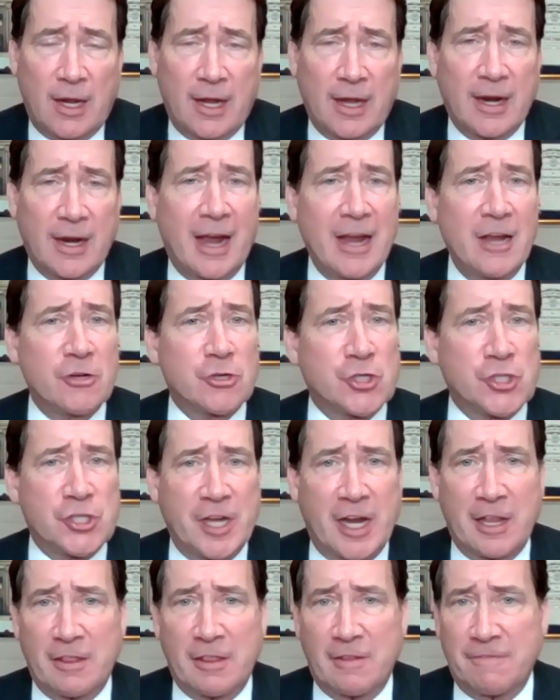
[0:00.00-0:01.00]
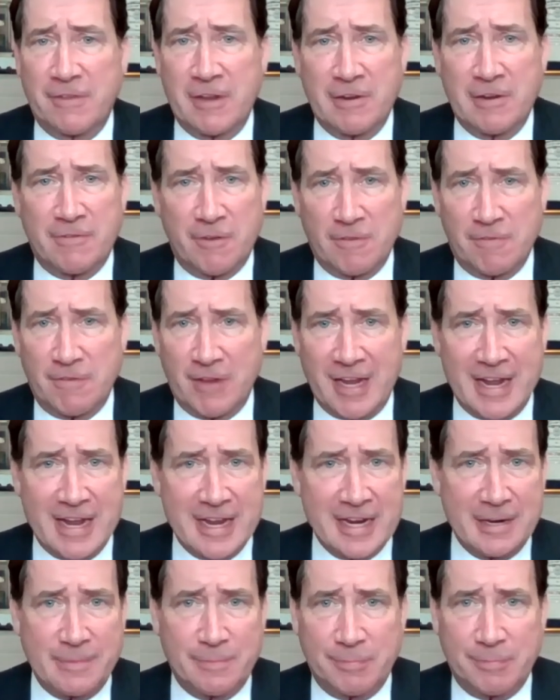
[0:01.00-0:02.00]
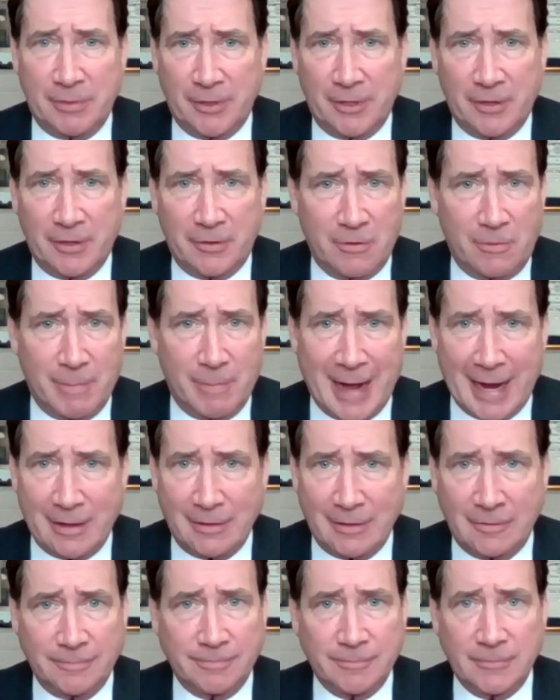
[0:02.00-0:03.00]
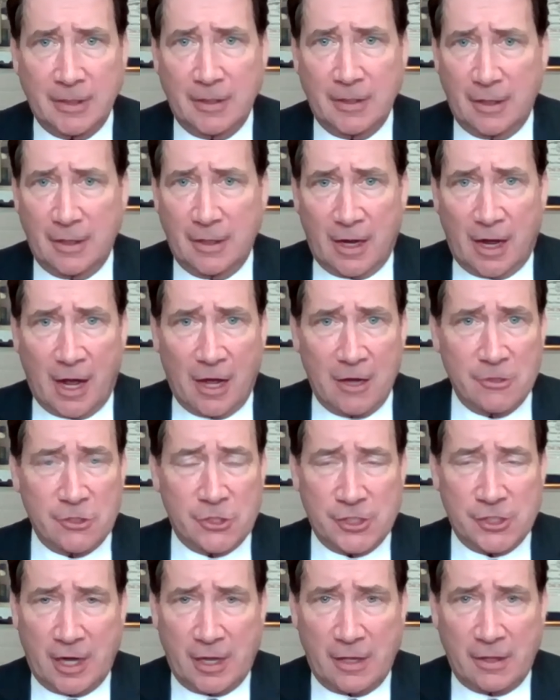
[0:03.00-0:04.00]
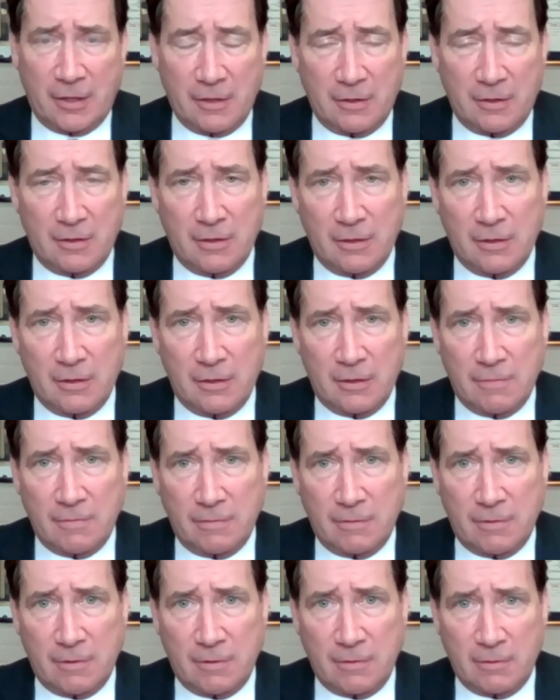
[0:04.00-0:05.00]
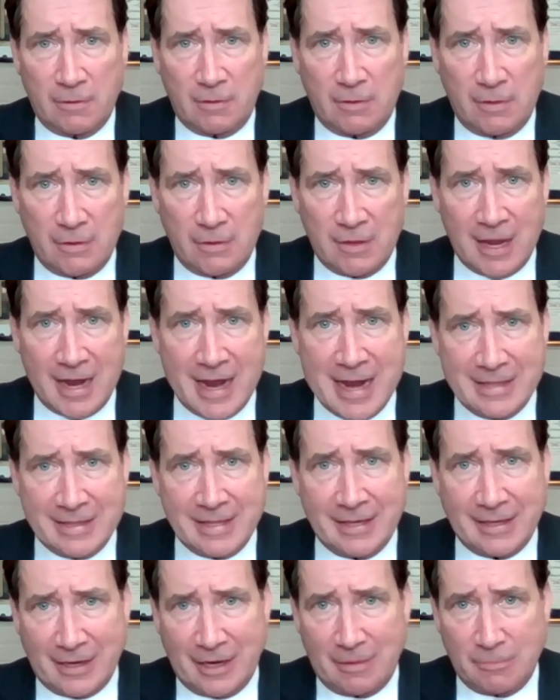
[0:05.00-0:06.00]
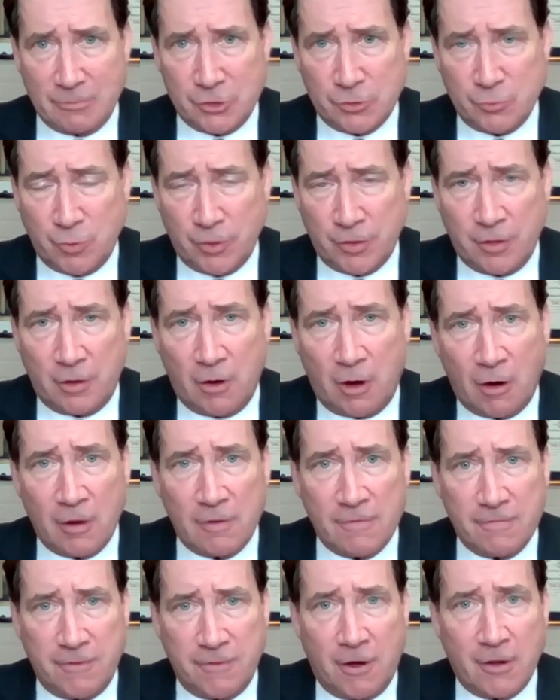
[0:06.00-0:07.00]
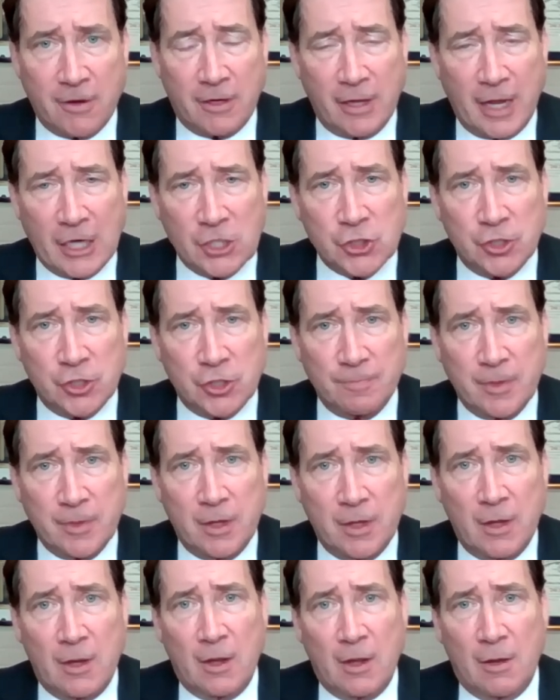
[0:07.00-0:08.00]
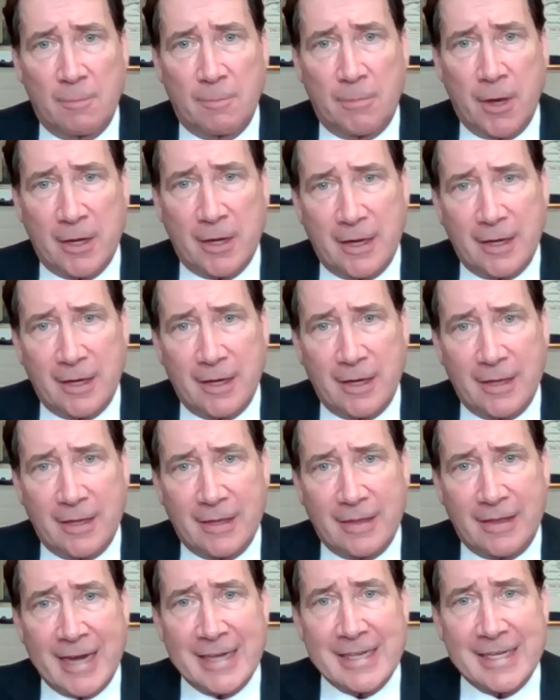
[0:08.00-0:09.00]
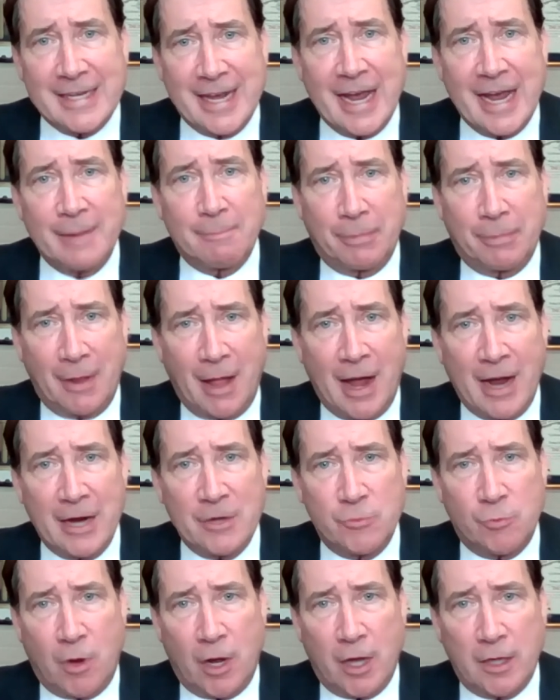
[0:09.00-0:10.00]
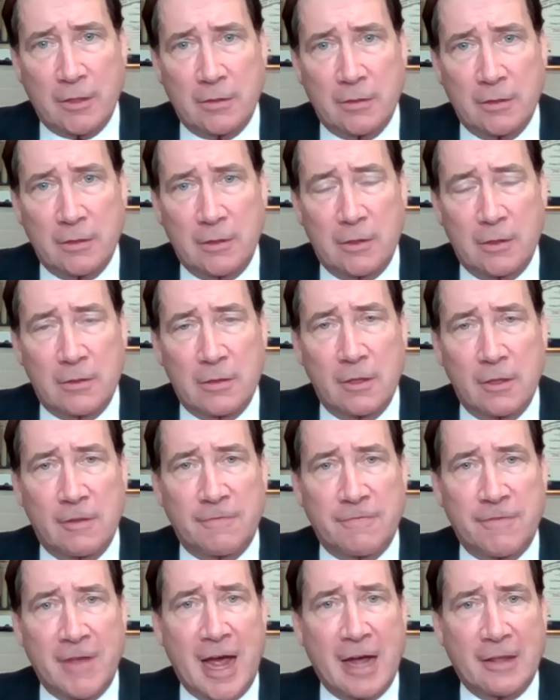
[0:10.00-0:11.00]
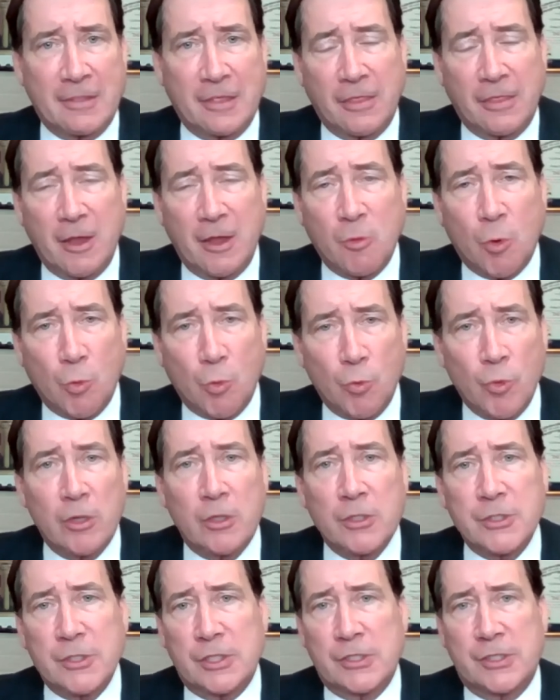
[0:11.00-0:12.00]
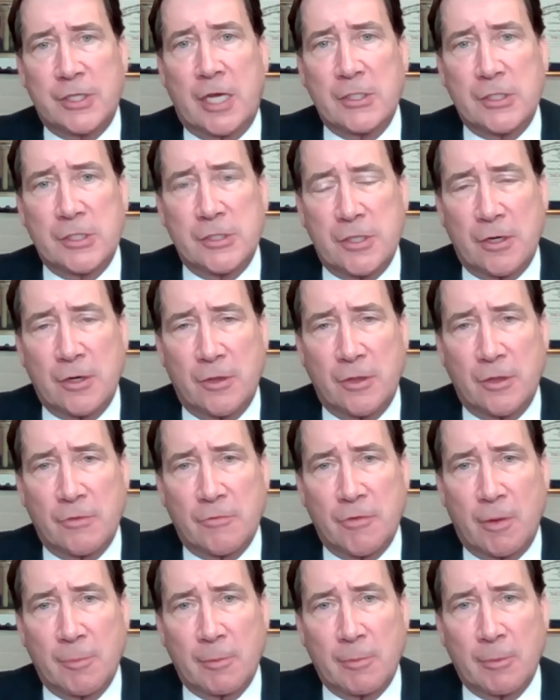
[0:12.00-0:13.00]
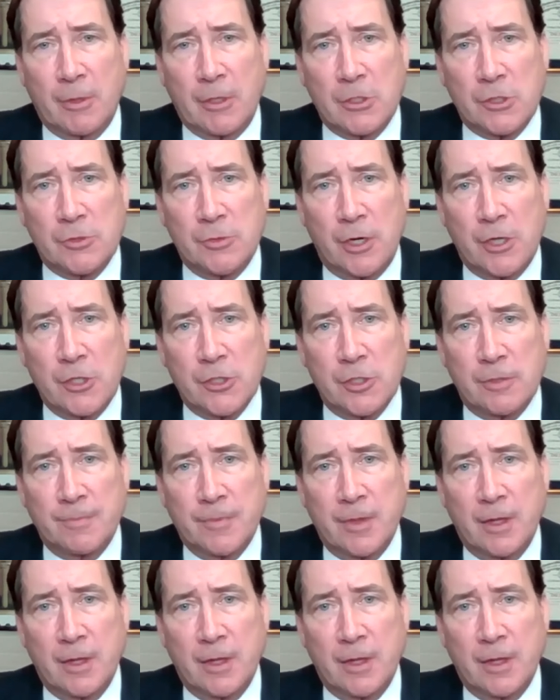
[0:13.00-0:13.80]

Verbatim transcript: And I understand the fever of a heated political battle. I understand the heat that comes with a hard-fought election, but that can't blind one to the fact that there were real successes under the Trump administration.